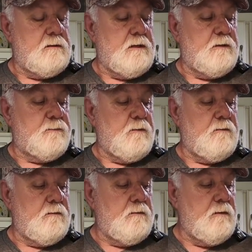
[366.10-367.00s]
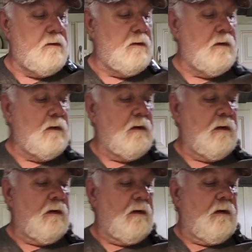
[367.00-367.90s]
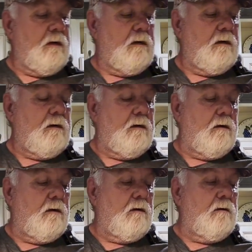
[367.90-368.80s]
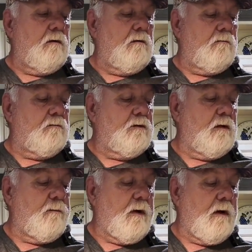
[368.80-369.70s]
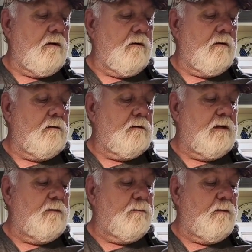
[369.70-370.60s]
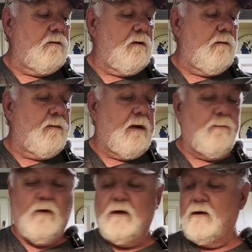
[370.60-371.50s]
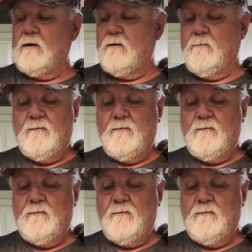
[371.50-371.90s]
teaspoon of chili powder, teaspoon of paprika,